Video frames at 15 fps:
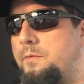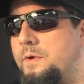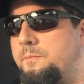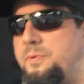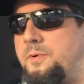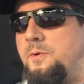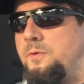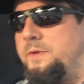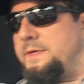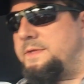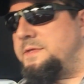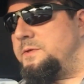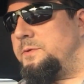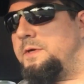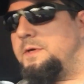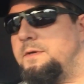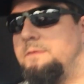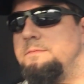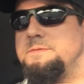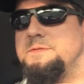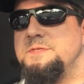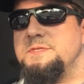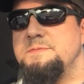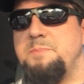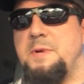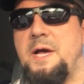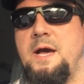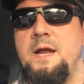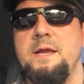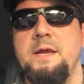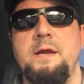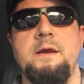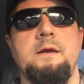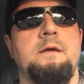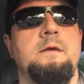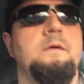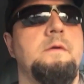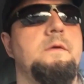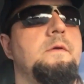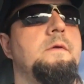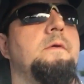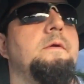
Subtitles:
we're gonna pull into a spot here.